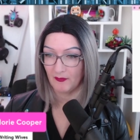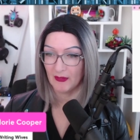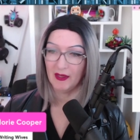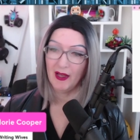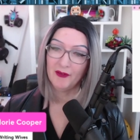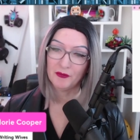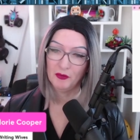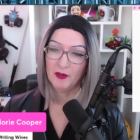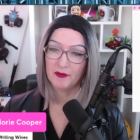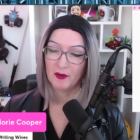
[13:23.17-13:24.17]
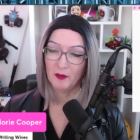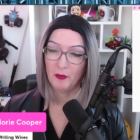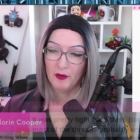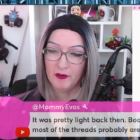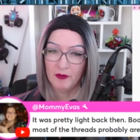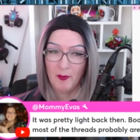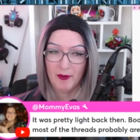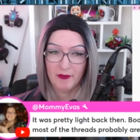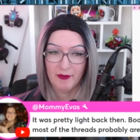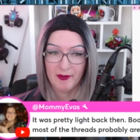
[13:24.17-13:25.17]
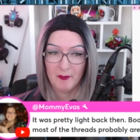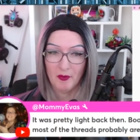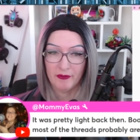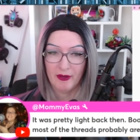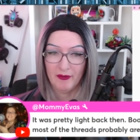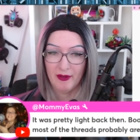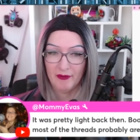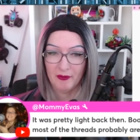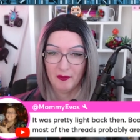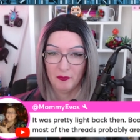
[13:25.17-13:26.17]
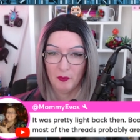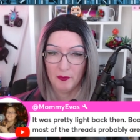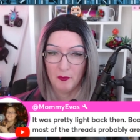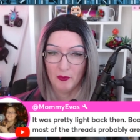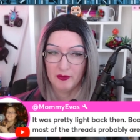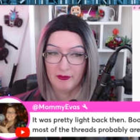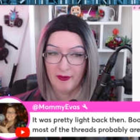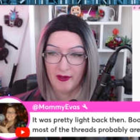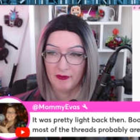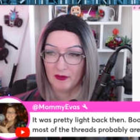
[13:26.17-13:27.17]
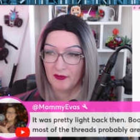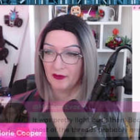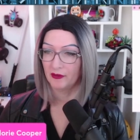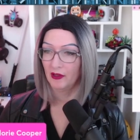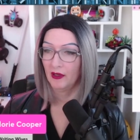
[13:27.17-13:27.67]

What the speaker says: Yeah, that's true. That's a good point. Jill mentions that the book 7 in that series was mostly fan service,